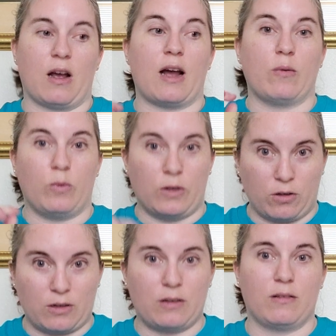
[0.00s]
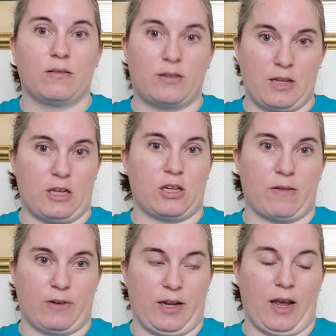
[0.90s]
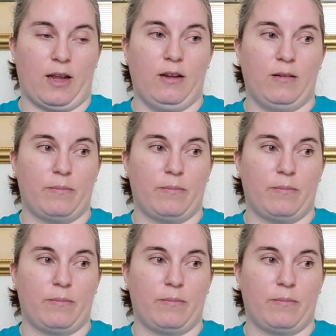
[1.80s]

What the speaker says: I will stitch every day